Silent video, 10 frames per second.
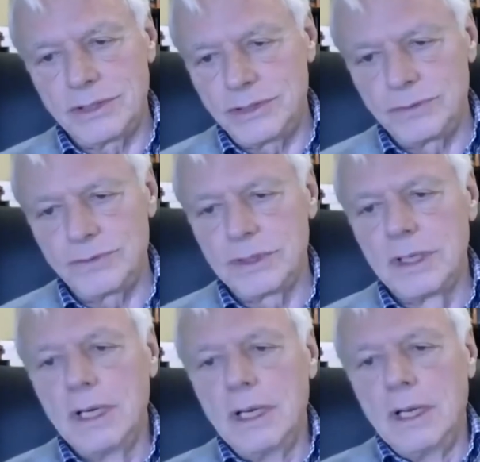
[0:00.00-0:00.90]
issues,
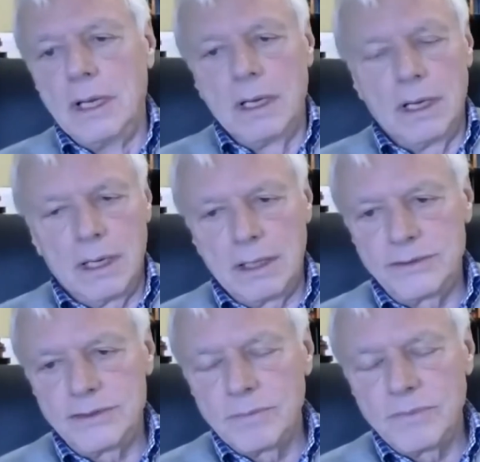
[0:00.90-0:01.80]

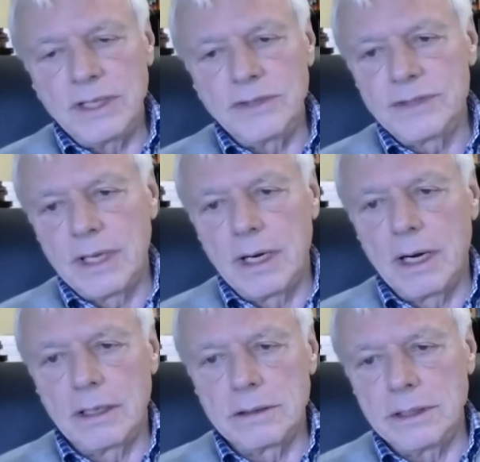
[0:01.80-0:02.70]
some things that
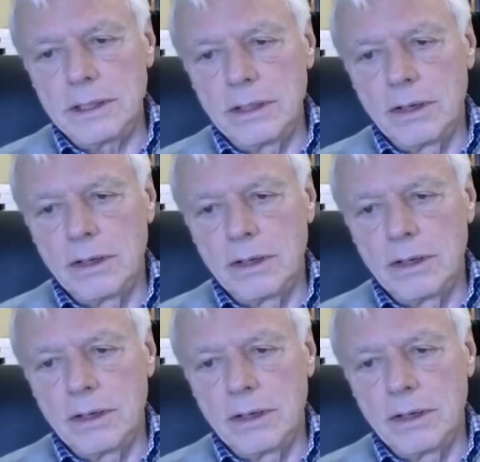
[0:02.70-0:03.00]
are,